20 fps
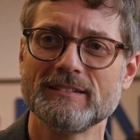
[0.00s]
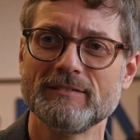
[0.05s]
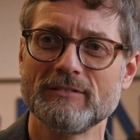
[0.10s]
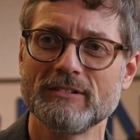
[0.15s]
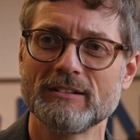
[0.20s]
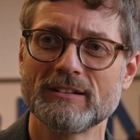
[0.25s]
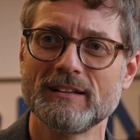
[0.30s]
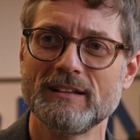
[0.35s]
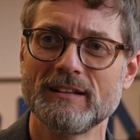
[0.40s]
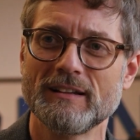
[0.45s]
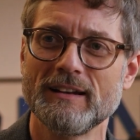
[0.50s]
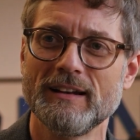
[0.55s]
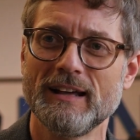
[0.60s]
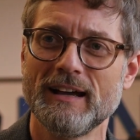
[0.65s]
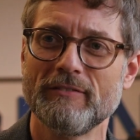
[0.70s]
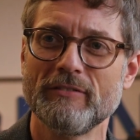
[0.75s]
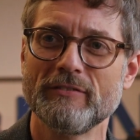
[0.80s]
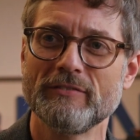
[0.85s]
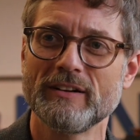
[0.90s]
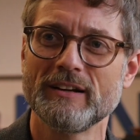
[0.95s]
and we're going to
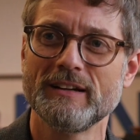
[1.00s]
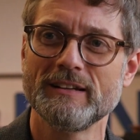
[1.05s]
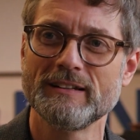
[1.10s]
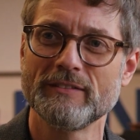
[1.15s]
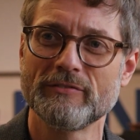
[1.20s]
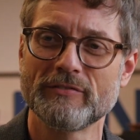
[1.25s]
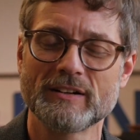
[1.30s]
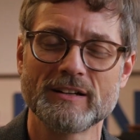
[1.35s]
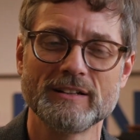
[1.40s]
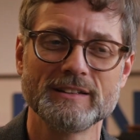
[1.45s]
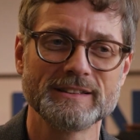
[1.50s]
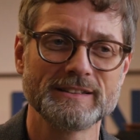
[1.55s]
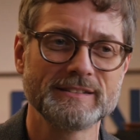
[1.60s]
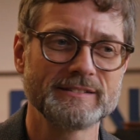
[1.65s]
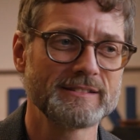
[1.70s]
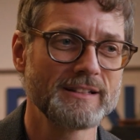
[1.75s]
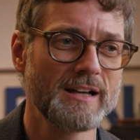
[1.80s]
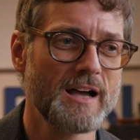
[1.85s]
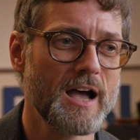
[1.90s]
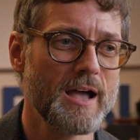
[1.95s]
have a very
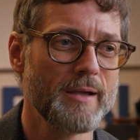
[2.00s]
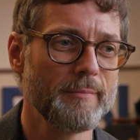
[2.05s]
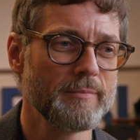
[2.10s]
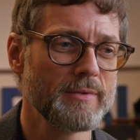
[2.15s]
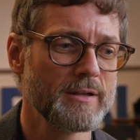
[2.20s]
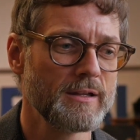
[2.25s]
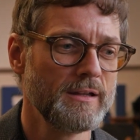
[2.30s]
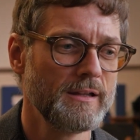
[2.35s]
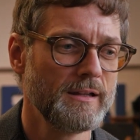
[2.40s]
difficult time.